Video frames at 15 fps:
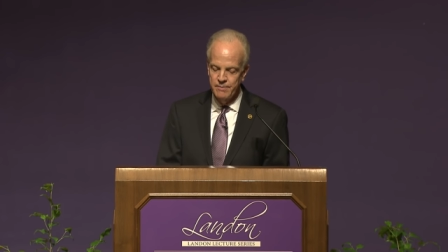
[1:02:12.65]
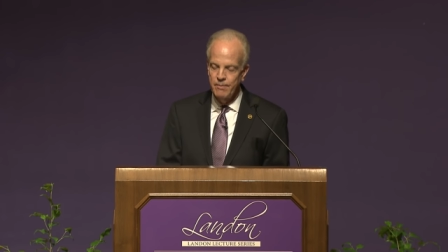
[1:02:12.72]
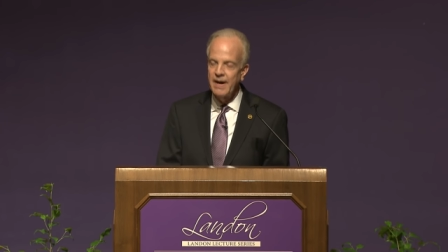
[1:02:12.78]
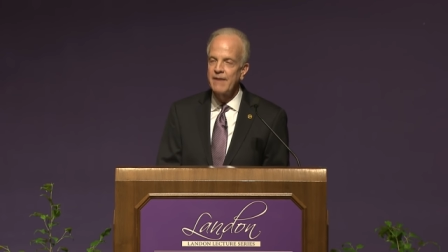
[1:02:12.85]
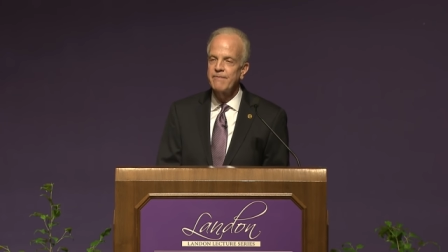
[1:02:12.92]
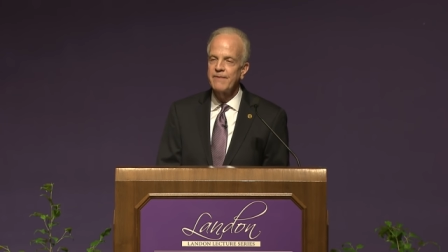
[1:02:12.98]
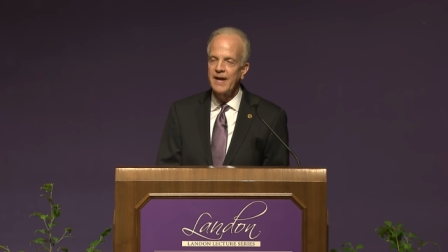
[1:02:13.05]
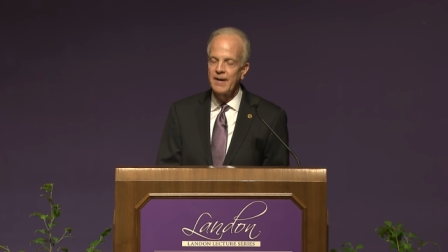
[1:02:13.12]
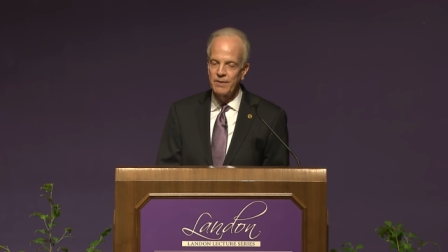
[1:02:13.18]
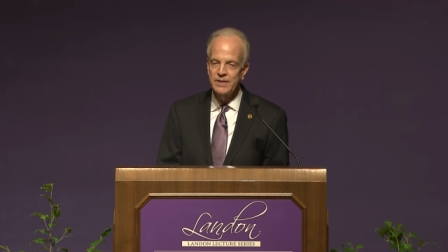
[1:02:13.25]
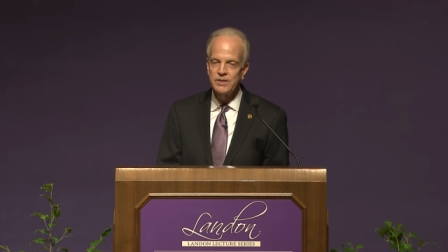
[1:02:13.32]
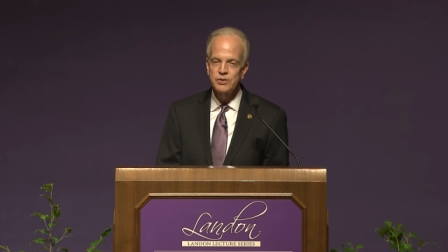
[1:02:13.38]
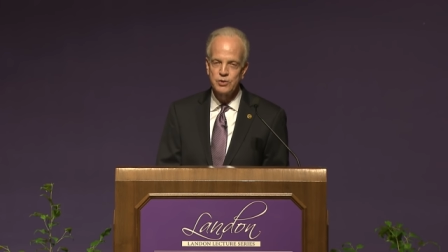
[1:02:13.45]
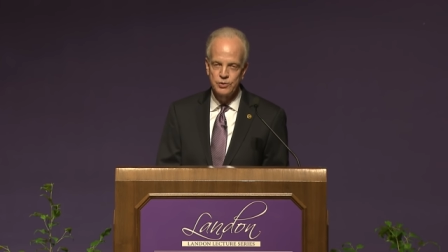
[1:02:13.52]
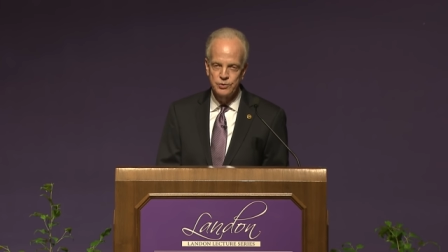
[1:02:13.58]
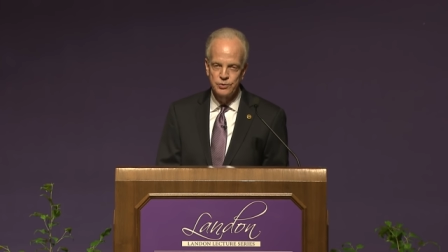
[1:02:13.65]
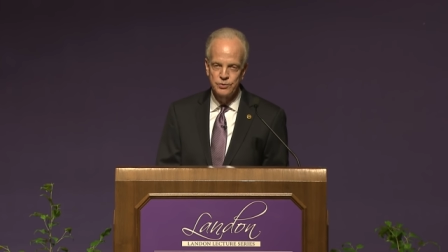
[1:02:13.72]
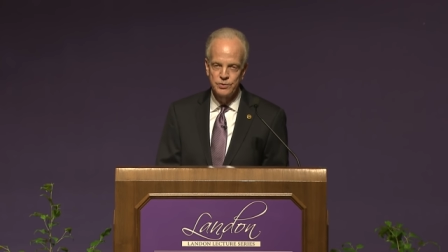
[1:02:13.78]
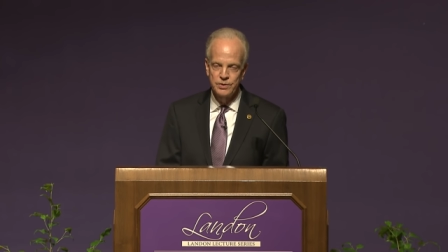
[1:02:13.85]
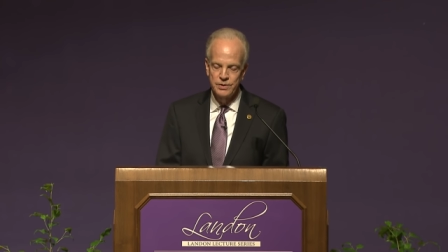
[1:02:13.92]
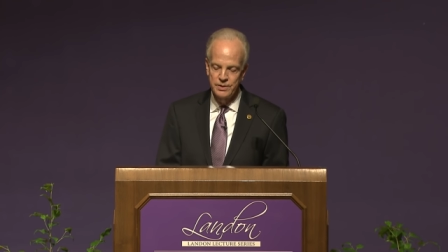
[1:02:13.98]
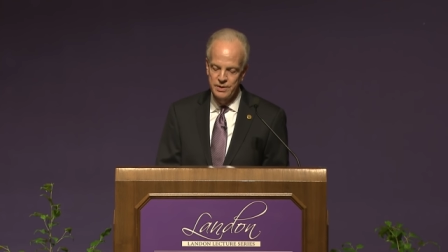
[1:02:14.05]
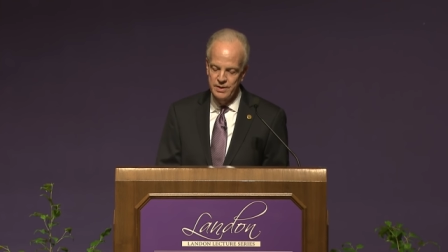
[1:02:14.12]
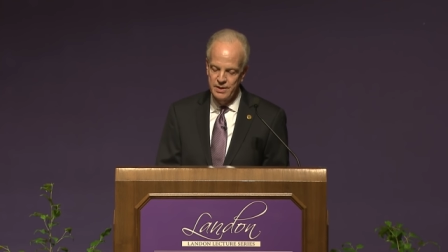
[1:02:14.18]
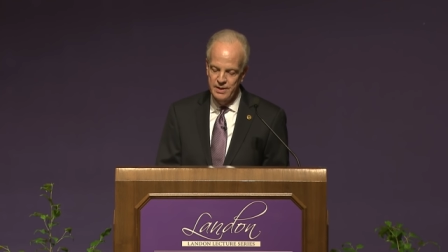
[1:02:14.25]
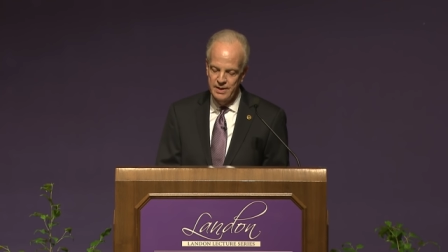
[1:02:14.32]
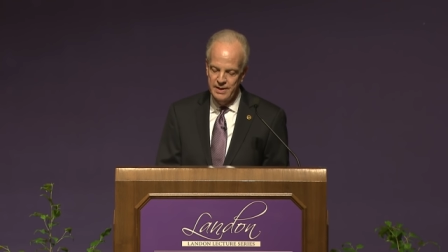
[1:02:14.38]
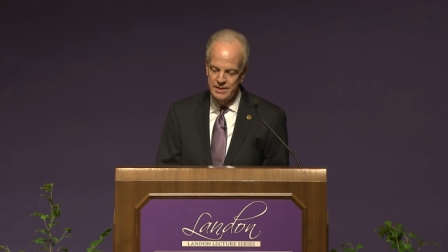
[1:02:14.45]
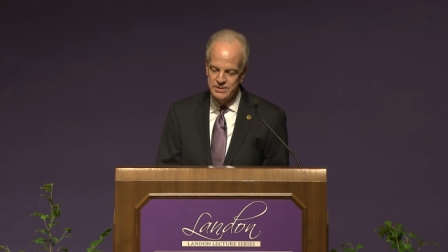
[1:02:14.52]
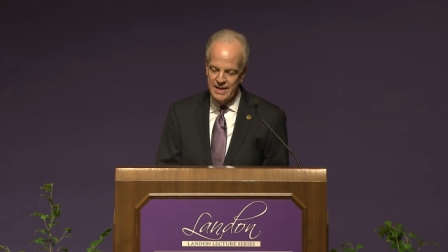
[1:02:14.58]
my family too
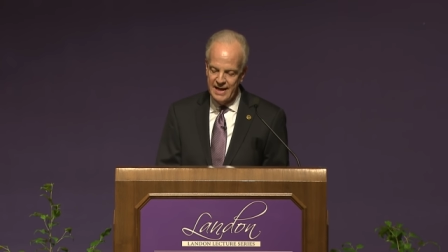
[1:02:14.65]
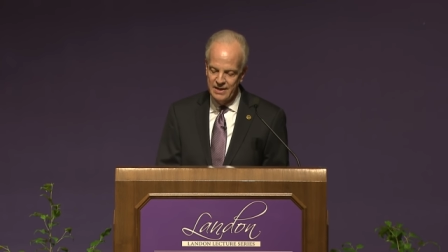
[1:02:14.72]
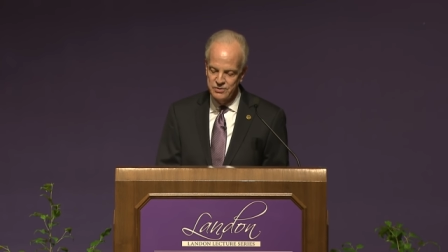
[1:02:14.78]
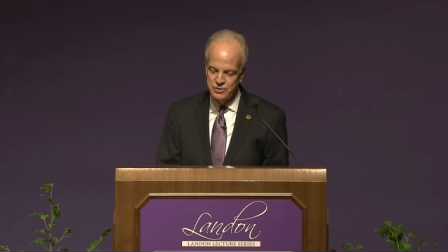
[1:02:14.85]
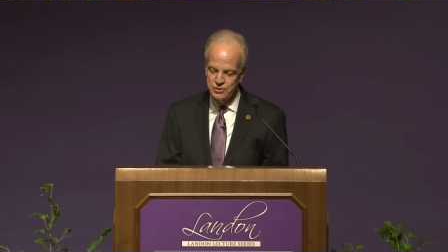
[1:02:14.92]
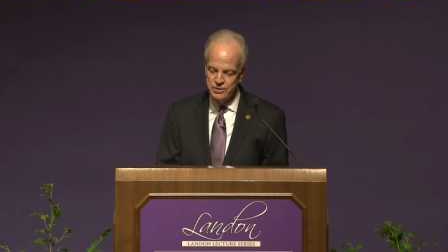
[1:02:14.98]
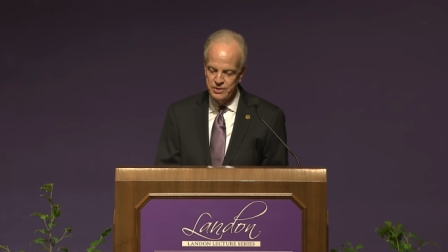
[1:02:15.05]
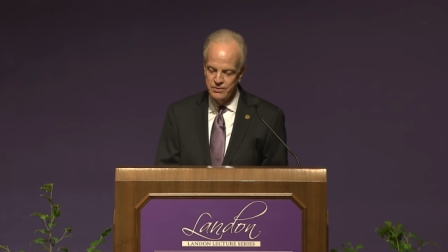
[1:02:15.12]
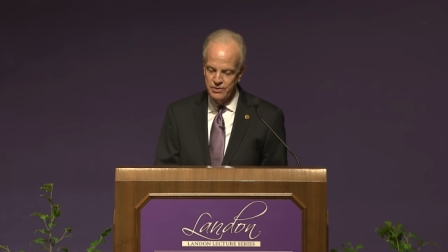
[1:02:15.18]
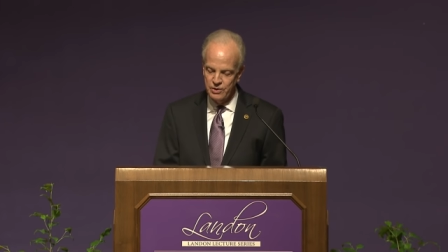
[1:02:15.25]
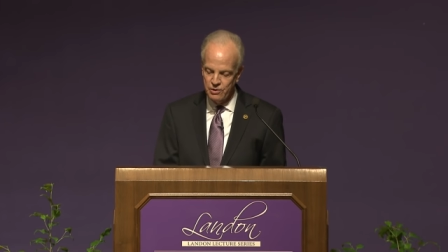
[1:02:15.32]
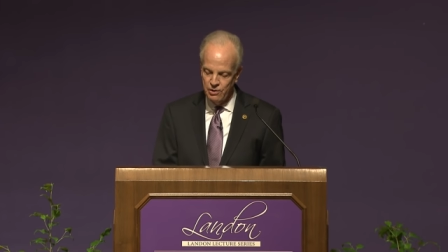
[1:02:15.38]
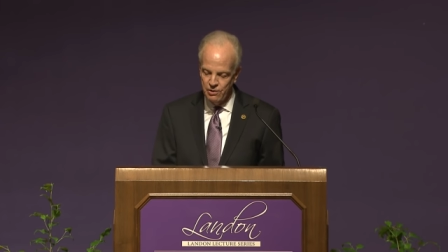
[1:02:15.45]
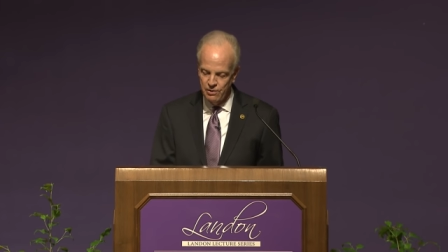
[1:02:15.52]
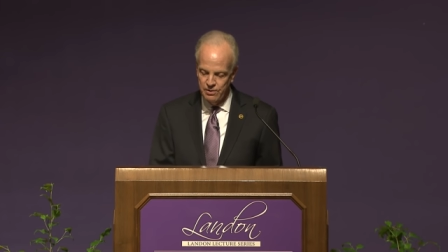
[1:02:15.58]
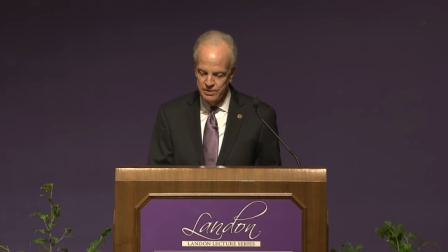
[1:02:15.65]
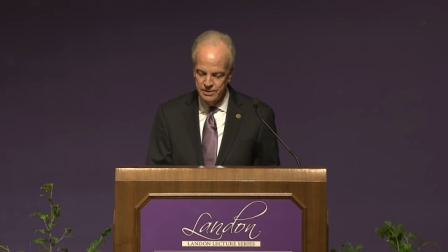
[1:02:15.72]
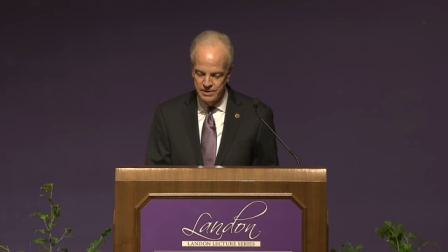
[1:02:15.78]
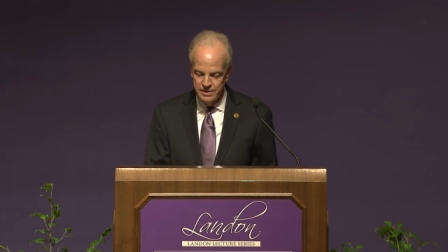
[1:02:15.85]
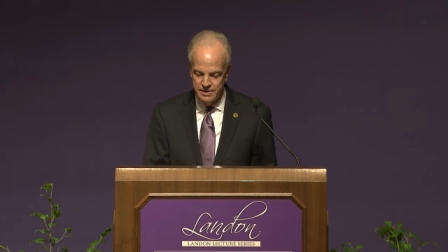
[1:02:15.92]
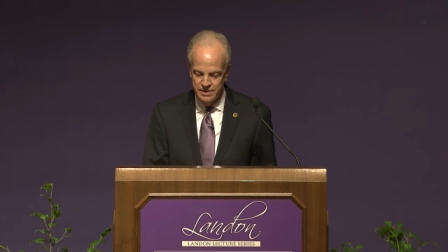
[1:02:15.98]
has answered the call.